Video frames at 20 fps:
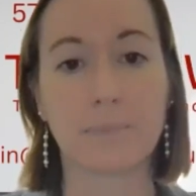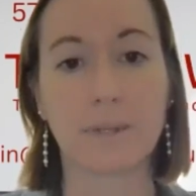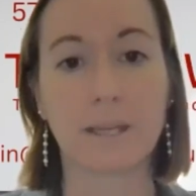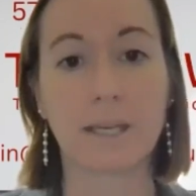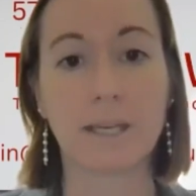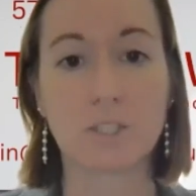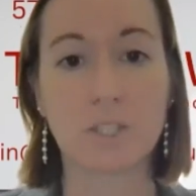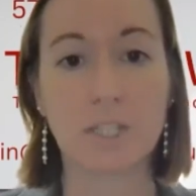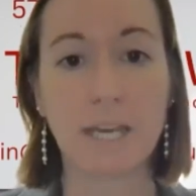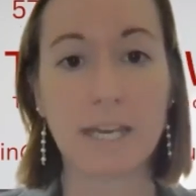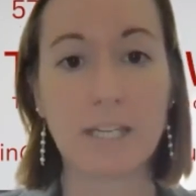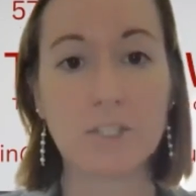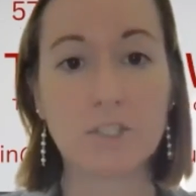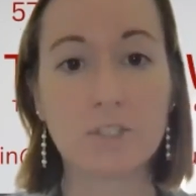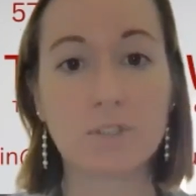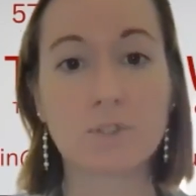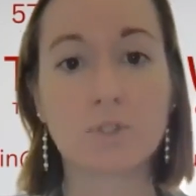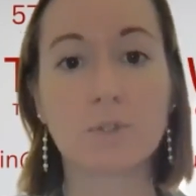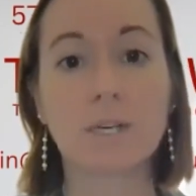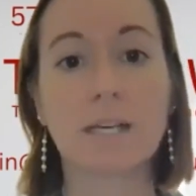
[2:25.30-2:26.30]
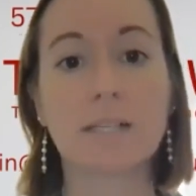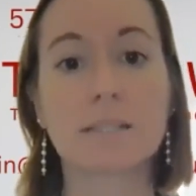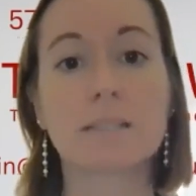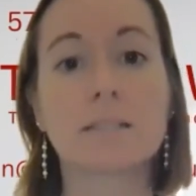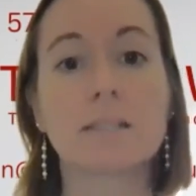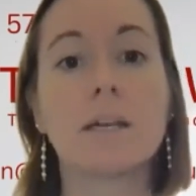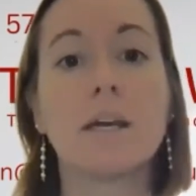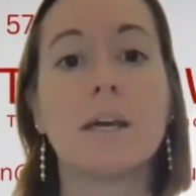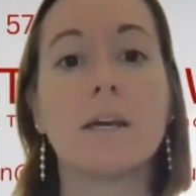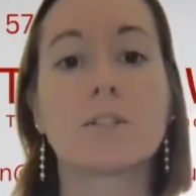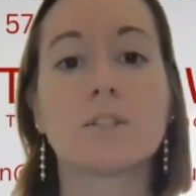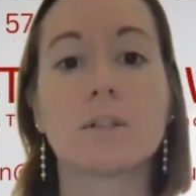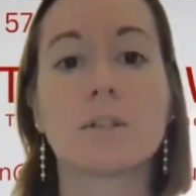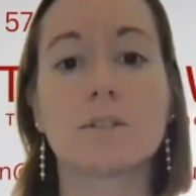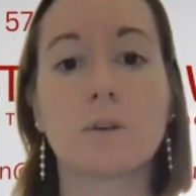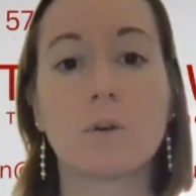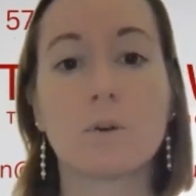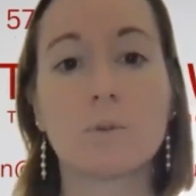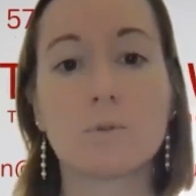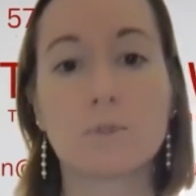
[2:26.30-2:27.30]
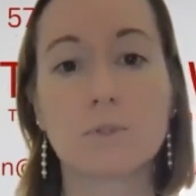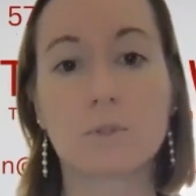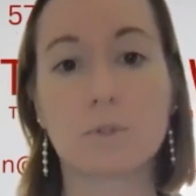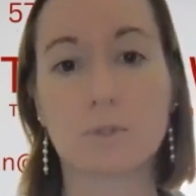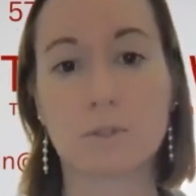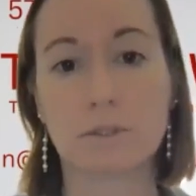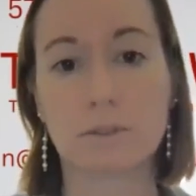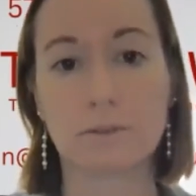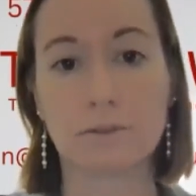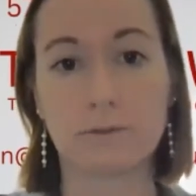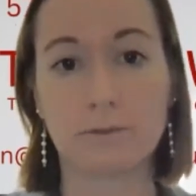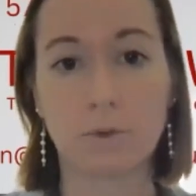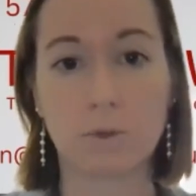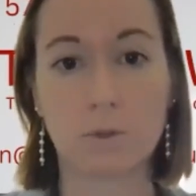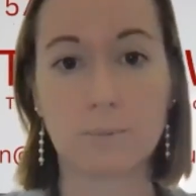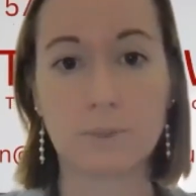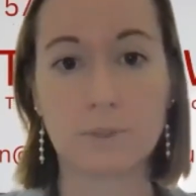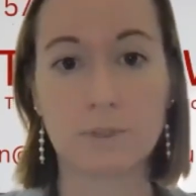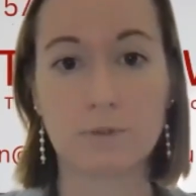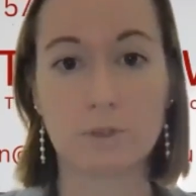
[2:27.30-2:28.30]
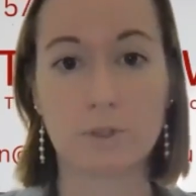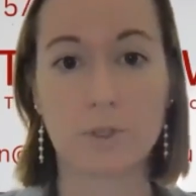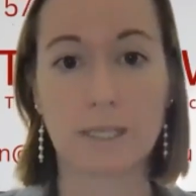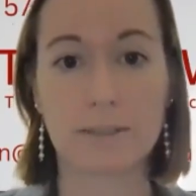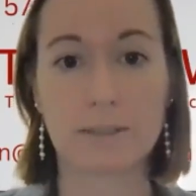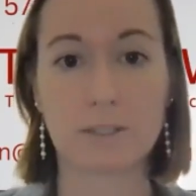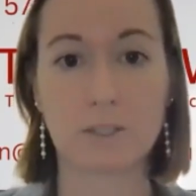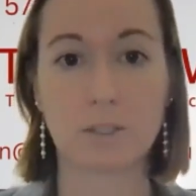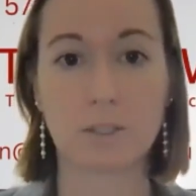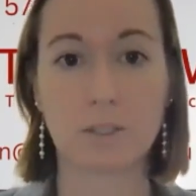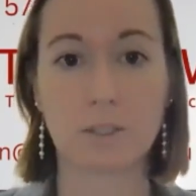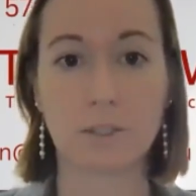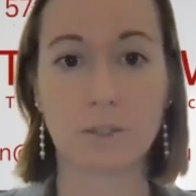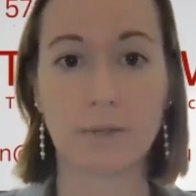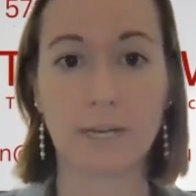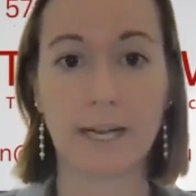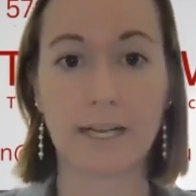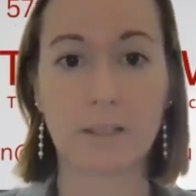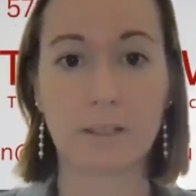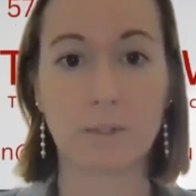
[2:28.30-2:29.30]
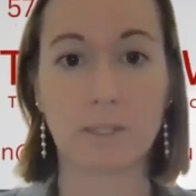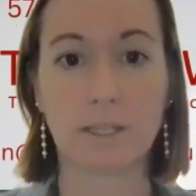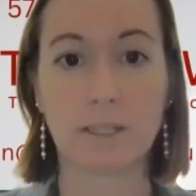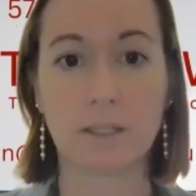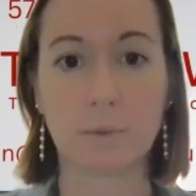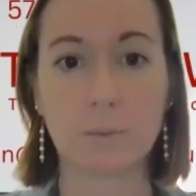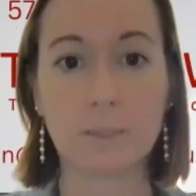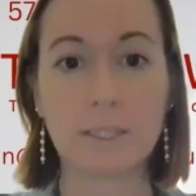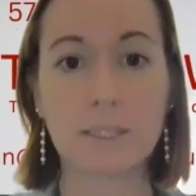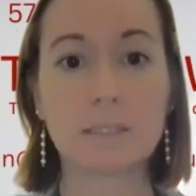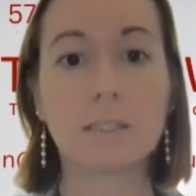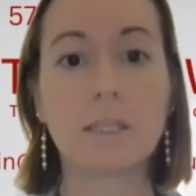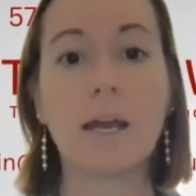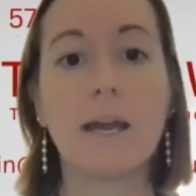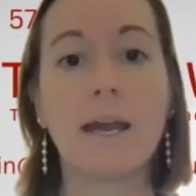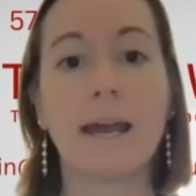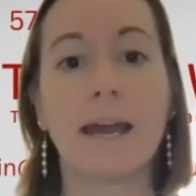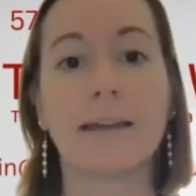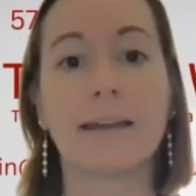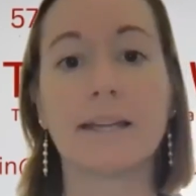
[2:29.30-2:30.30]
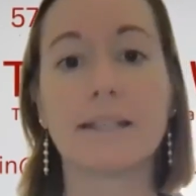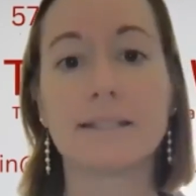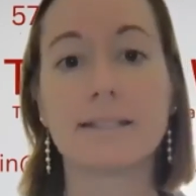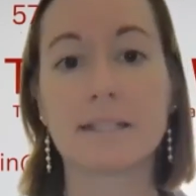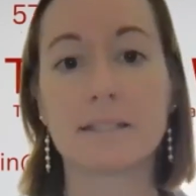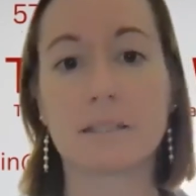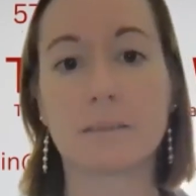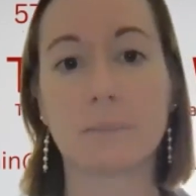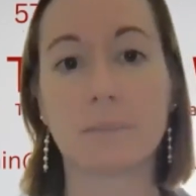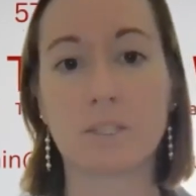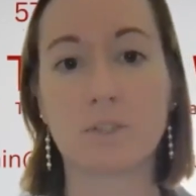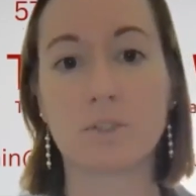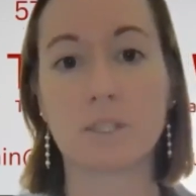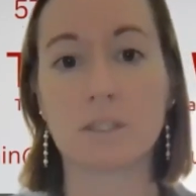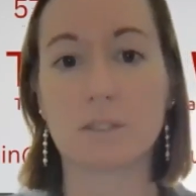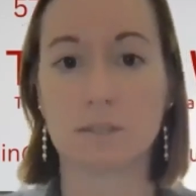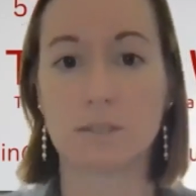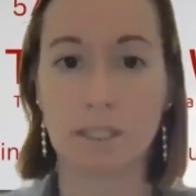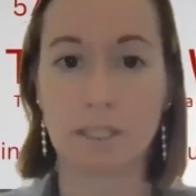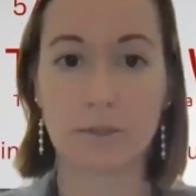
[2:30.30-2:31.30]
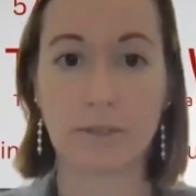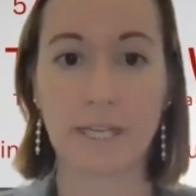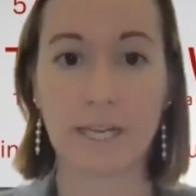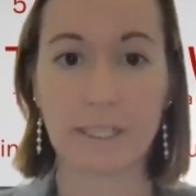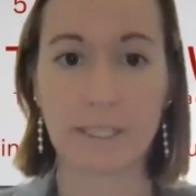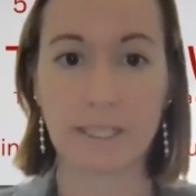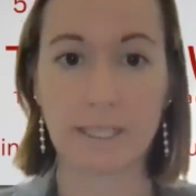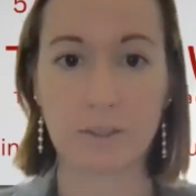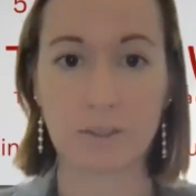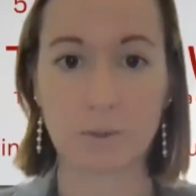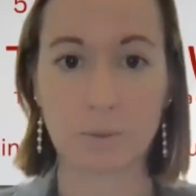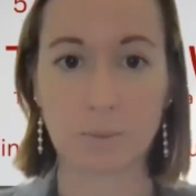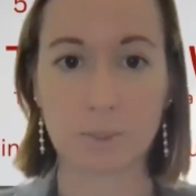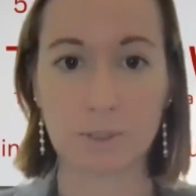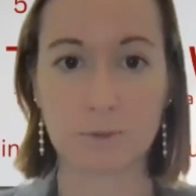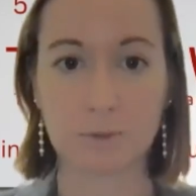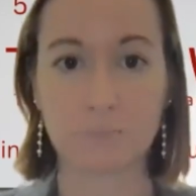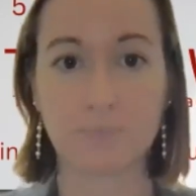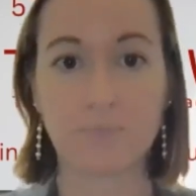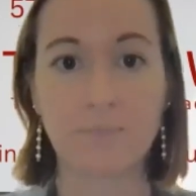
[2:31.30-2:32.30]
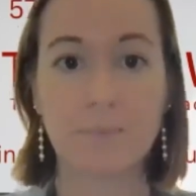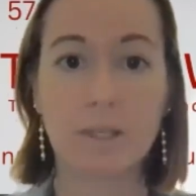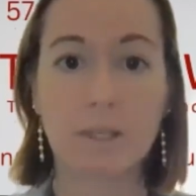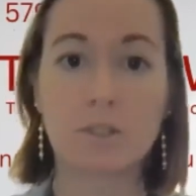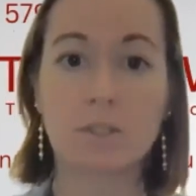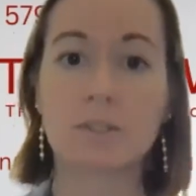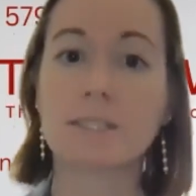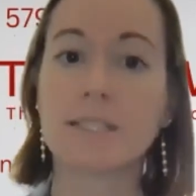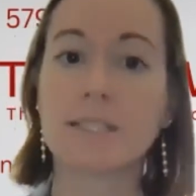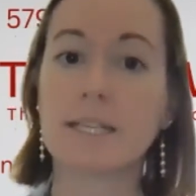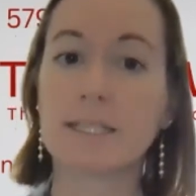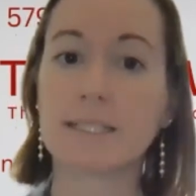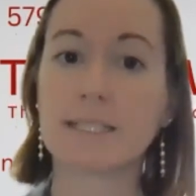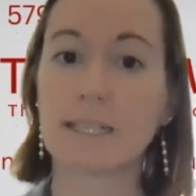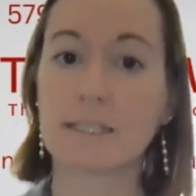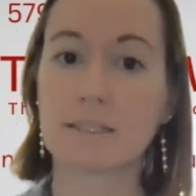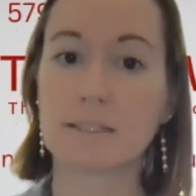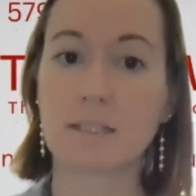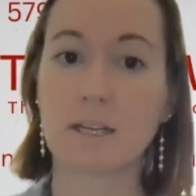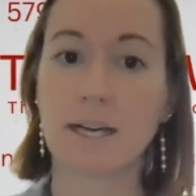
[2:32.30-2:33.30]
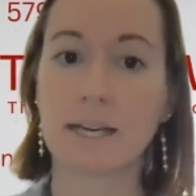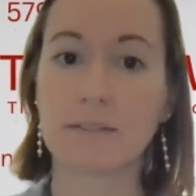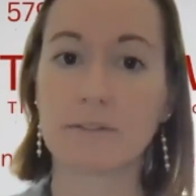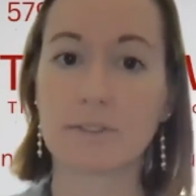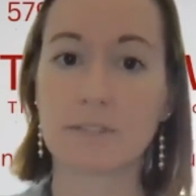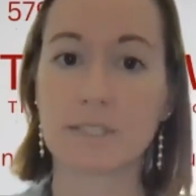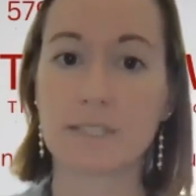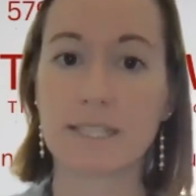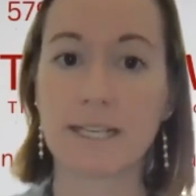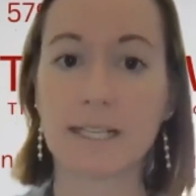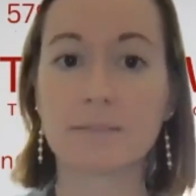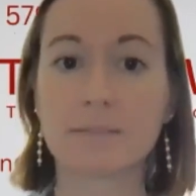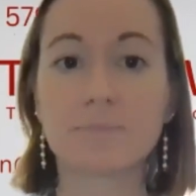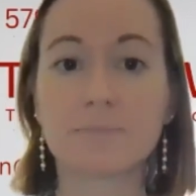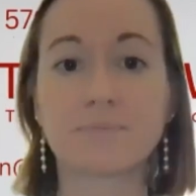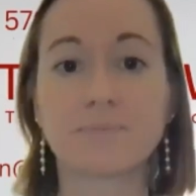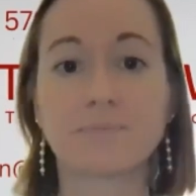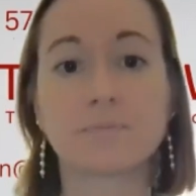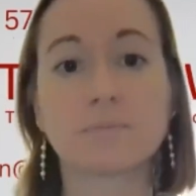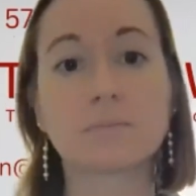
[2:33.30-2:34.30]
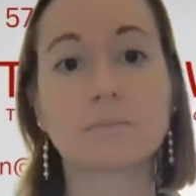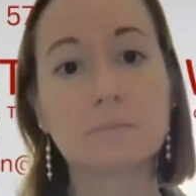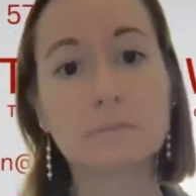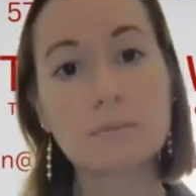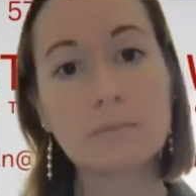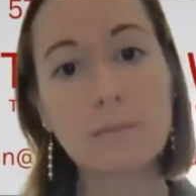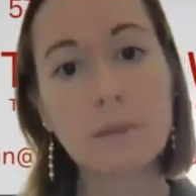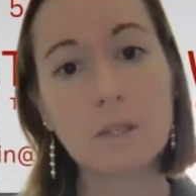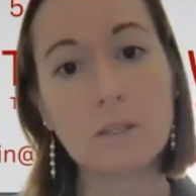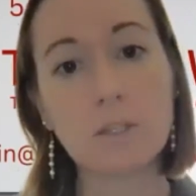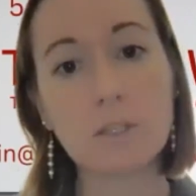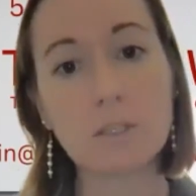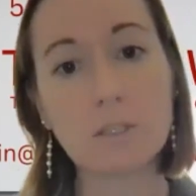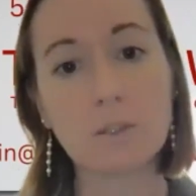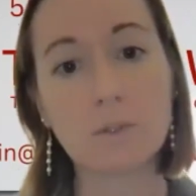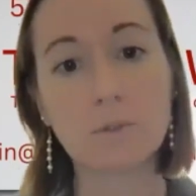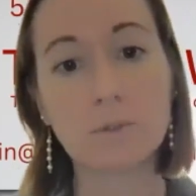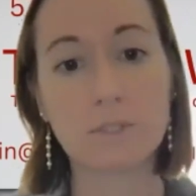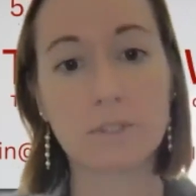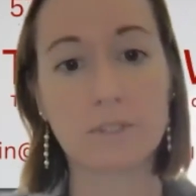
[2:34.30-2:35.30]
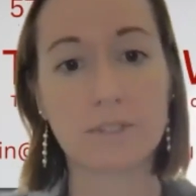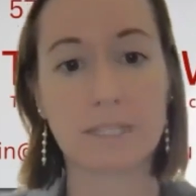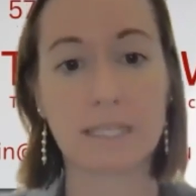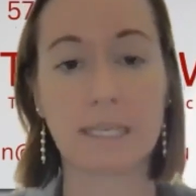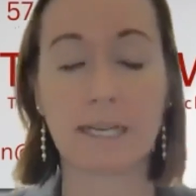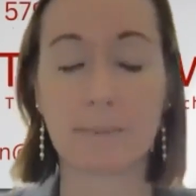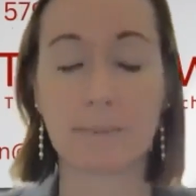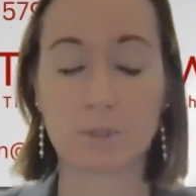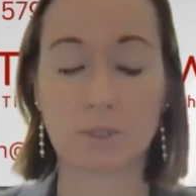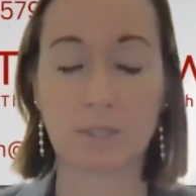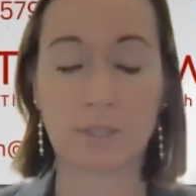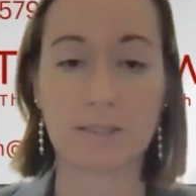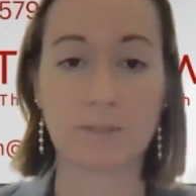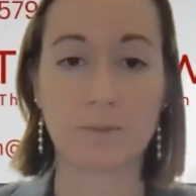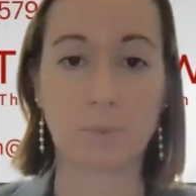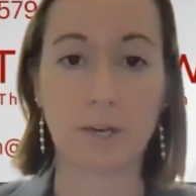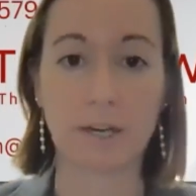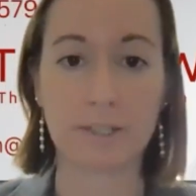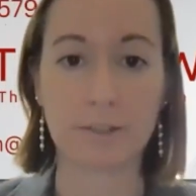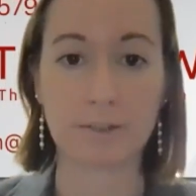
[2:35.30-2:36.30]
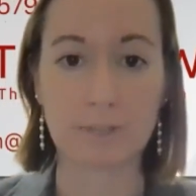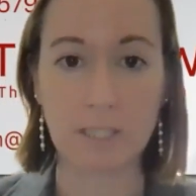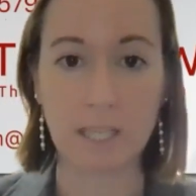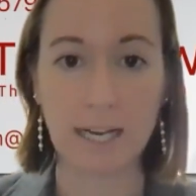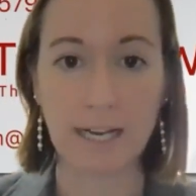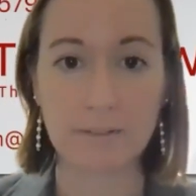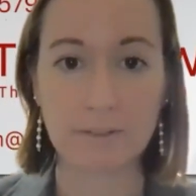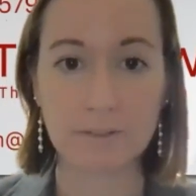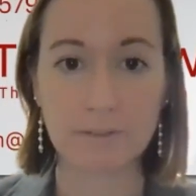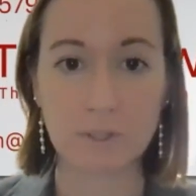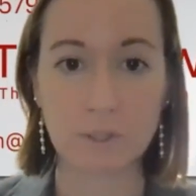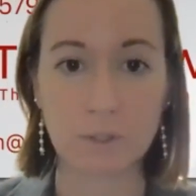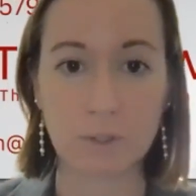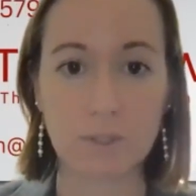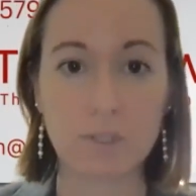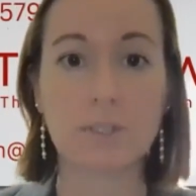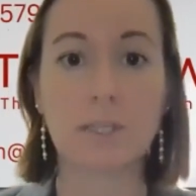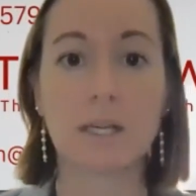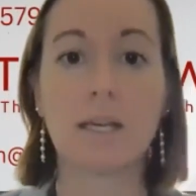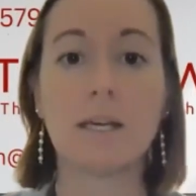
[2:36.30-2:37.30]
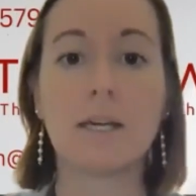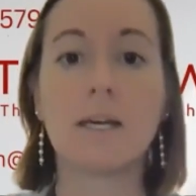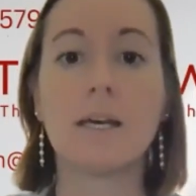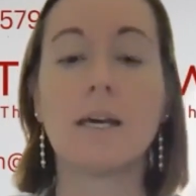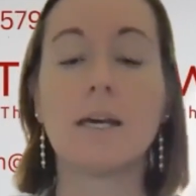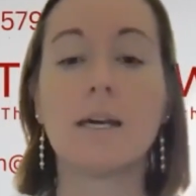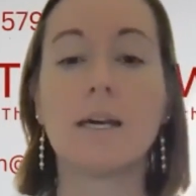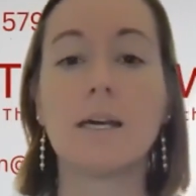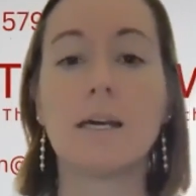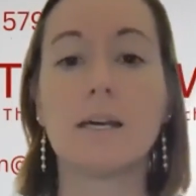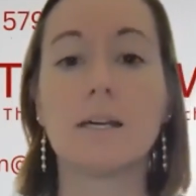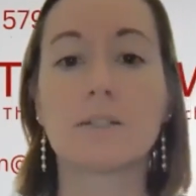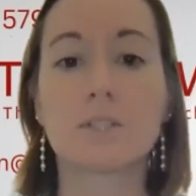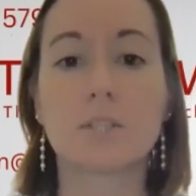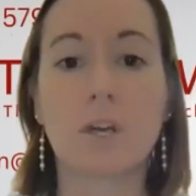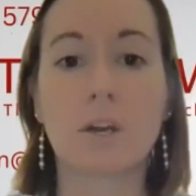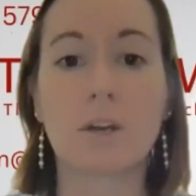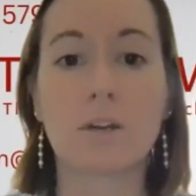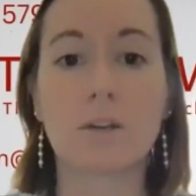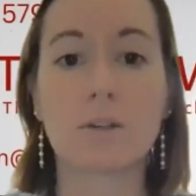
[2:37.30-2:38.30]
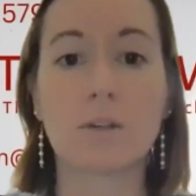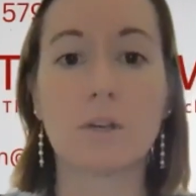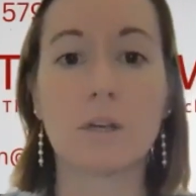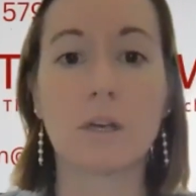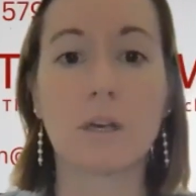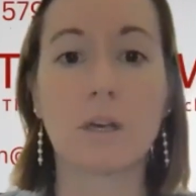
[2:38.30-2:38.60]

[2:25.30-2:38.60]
education trust. So there's all sorts of forms of trusts that you can create in a will, and they're testamentary because they're created under a will. So setting that aside for a second, you can also set up trusts while you're alive, of course. So